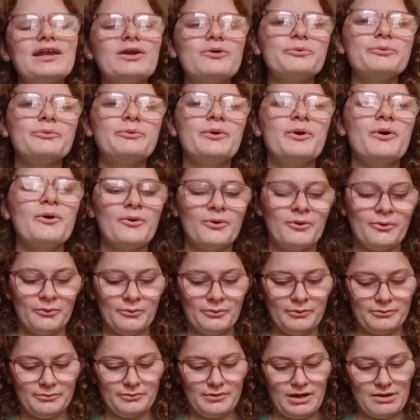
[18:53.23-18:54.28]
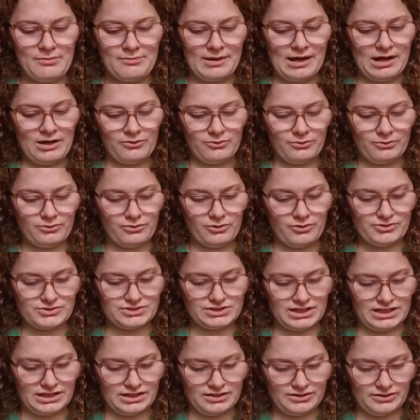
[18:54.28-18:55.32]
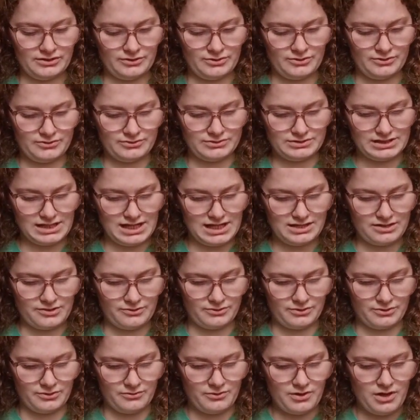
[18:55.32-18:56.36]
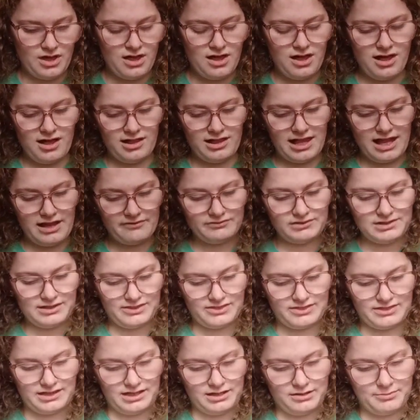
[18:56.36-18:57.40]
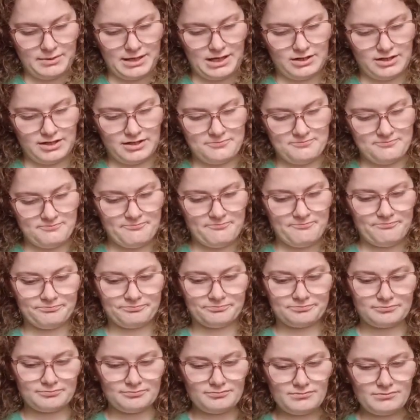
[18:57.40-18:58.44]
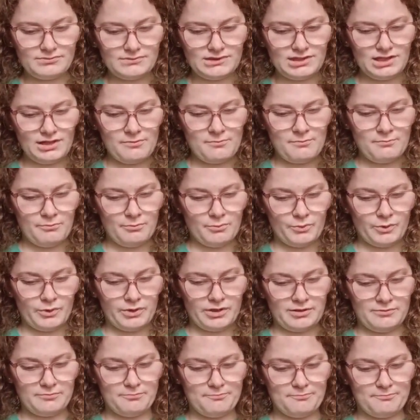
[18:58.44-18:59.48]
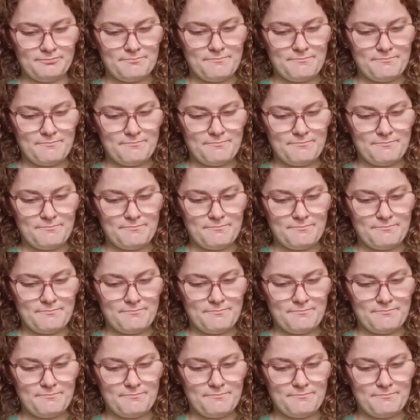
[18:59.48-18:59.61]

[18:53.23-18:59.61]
I don't know about crocheting clothes. I don't know. I'll have to think about it more,